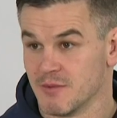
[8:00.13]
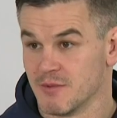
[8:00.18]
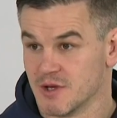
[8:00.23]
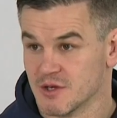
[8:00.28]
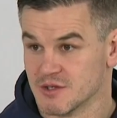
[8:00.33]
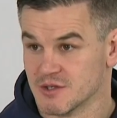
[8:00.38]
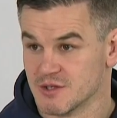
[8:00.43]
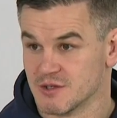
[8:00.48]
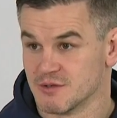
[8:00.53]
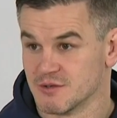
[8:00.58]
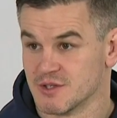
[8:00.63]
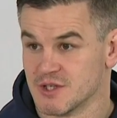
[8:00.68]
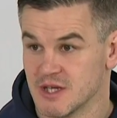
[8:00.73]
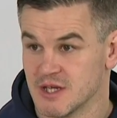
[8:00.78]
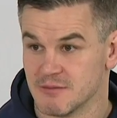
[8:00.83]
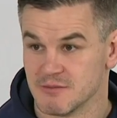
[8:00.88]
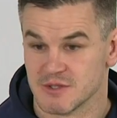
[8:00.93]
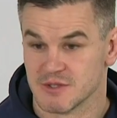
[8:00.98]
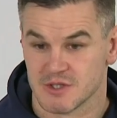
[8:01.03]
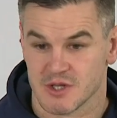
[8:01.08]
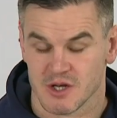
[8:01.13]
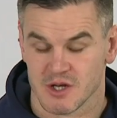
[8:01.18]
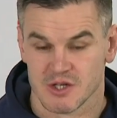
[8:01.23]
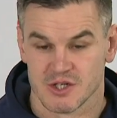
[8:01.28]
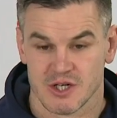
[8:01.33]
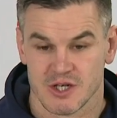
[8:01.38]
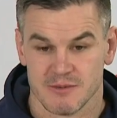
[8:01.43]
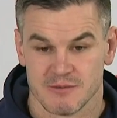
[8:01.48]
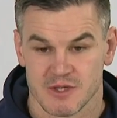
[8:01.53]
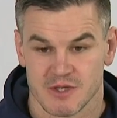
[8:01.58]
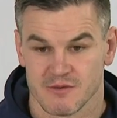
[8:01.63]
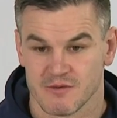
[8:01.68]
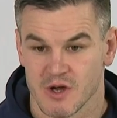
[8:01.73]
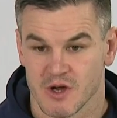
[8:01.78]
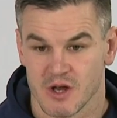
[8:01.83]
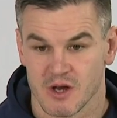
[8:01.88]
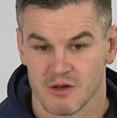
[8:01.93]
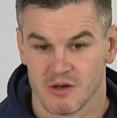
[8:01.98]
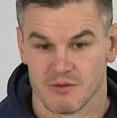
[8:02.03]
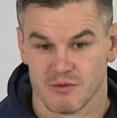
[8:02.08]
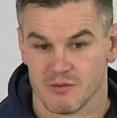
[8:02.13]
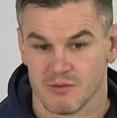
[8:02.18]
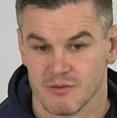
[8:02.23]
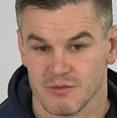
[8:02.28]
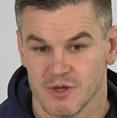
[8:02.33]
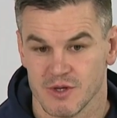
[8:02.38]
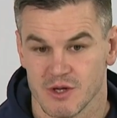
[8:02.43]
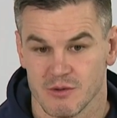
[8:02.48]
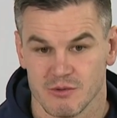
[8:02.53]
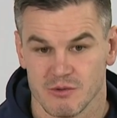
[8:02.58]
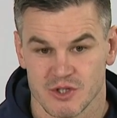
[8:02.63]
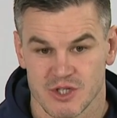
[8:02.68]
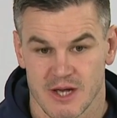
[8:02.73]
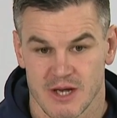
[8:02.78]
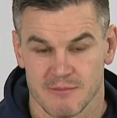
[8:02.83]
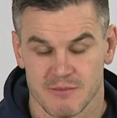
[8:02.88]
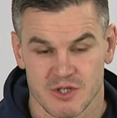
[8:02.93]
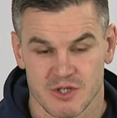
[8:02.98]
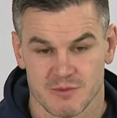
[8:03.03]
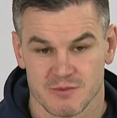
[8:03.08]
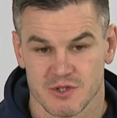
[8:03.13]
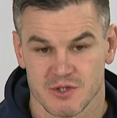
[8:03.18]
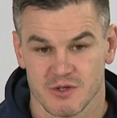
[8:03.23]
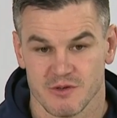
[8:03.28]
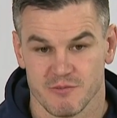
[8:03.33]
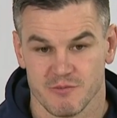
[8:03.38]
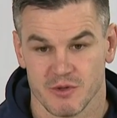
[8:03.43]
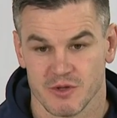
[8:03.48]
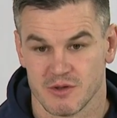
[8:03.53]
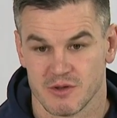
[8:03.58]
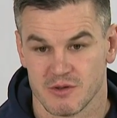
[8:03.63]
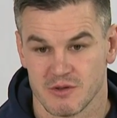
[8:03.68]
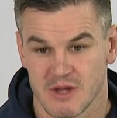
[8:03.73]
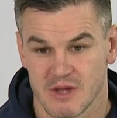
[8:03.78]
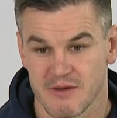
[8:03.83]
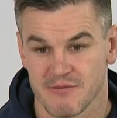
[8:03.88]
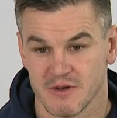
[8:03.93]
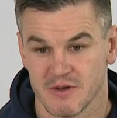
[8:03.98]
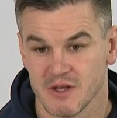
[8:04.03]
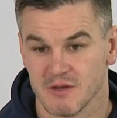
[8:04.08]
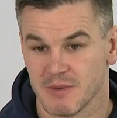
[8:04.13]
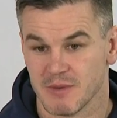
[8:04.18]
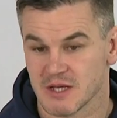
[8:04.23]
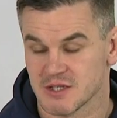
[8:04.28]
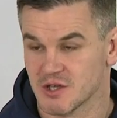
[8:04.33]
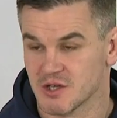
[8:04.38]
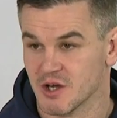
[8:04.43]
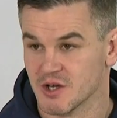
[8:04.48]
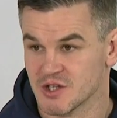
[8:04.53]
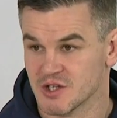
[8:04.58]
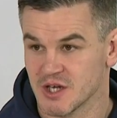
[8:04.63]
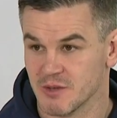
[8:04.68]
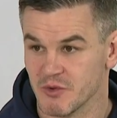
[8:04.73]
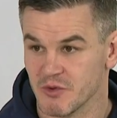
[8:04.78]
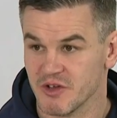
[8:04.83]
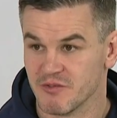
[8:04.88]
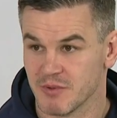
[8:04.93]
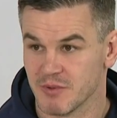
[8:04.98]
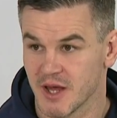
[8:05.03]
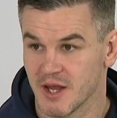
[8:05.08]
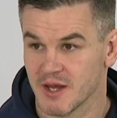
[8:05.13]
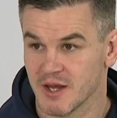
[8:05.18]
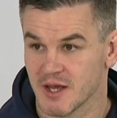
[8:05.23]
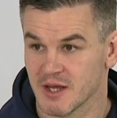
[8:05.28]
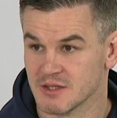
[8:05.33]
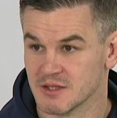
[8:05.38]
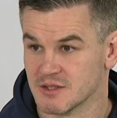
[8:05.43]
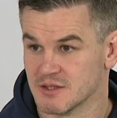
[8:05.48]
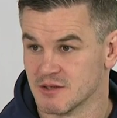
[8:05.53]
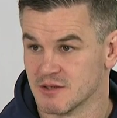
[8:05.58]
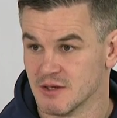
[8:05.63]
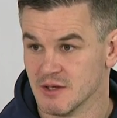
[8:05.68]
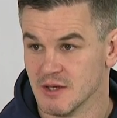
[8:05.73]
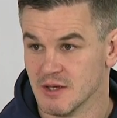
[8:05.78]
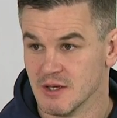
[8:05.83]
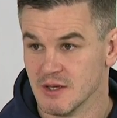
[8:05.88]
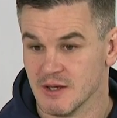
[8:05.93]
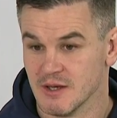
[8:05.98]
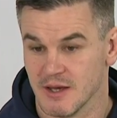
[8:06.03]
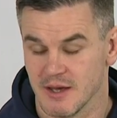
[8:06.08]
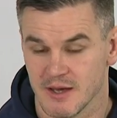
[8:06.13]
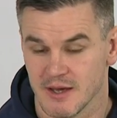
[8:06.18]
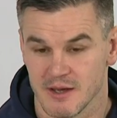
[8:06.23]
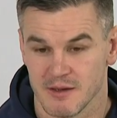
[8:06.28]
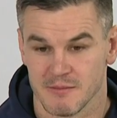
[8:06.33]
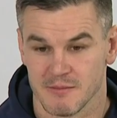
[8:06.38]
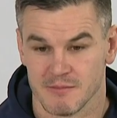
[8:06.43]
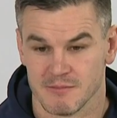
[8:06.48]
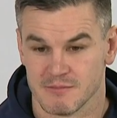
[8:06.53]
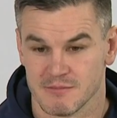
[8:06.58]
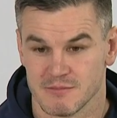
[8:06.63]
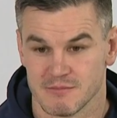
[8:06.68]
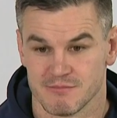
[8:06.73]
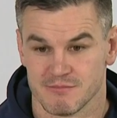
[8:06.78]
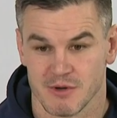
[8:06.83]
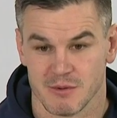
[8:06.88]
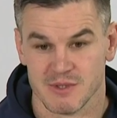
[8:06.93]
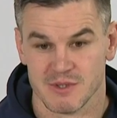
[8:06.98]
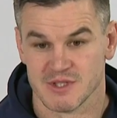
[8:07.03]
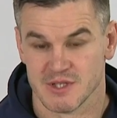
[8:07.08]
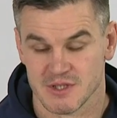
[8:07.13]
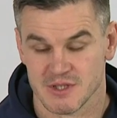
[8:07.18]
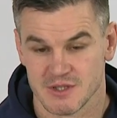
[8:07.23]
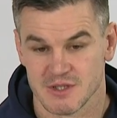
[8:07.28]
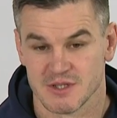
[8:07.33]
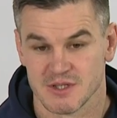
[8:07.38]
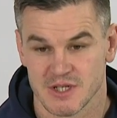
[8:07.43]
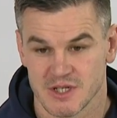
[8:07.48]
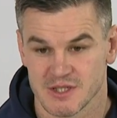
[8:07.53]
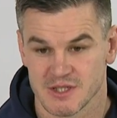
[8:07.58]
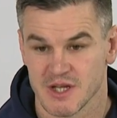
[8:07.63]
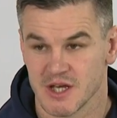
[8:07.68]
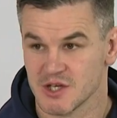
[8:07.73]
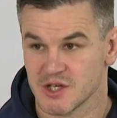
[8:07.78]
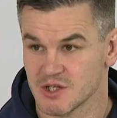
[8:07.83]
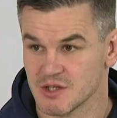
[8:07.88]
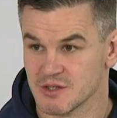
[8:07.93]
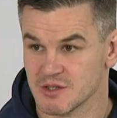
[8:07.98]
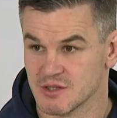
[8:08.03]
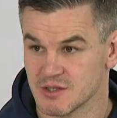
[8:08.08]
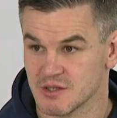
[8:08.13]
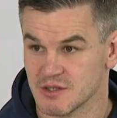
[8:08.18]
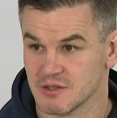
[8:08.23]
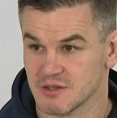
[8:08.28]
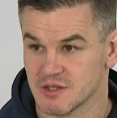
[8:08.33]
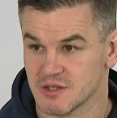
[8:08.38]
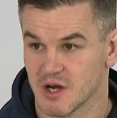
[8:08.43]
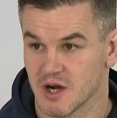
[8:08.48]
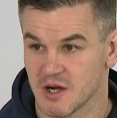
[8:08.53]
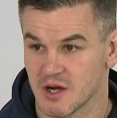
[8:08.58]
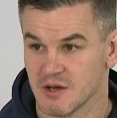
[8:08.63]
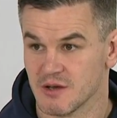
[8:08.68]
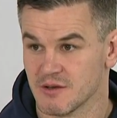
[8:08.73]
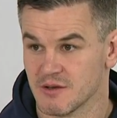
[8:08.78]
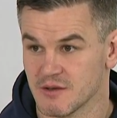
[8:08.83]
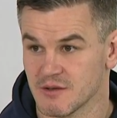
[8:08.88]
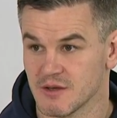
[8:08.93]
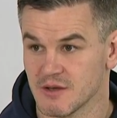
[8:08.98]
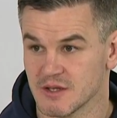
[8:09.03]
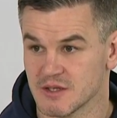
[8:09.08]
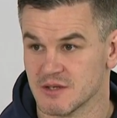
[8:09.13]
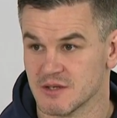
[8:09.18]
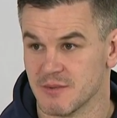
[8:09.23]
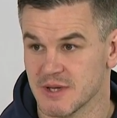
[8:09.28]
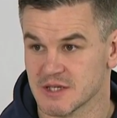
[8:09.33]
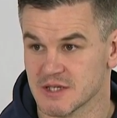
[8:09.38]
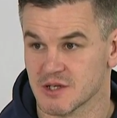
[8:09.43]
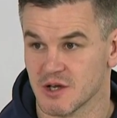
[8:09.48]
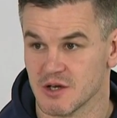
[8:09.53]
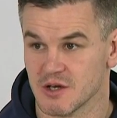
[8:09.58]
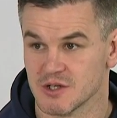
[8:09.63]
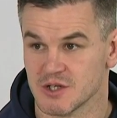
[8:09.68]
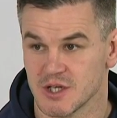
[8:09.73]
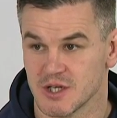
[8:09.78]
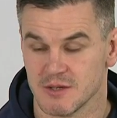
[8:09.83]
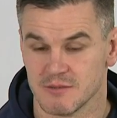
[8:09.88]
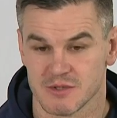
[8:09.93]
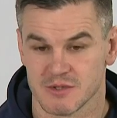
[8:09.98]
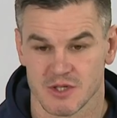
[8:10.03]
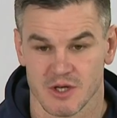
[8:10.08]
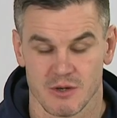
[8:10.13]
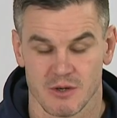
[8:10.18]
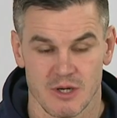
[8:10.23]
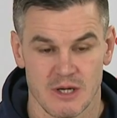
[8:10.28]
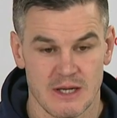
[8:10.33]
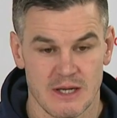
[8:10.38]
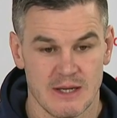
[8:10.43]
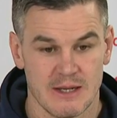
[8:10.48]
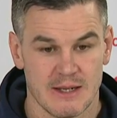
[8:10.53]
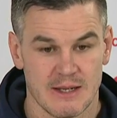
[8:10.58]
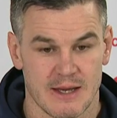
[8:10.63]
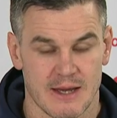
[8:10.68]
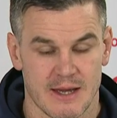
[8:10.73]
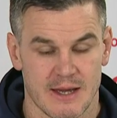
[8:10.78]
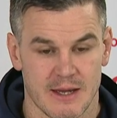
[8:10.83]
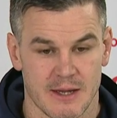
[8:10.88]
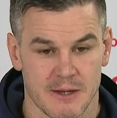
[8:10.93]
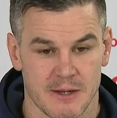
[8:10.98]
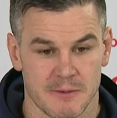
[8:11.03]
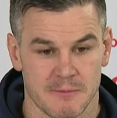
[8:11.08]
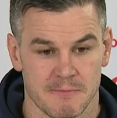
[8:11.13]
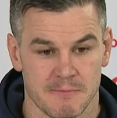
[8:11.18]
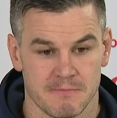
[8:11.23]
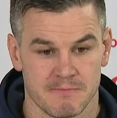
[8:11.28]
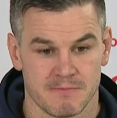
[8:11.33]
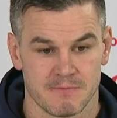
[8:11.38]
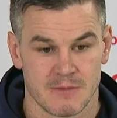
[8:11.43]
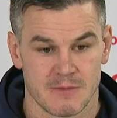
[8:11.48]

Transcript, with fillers: because there's teams, Scottish teams that have gone on to you know won championships and stuff. But definitely the best Scottish team we've played against, um, probably since the Six Nations started, it's the best Scottish team. So, um,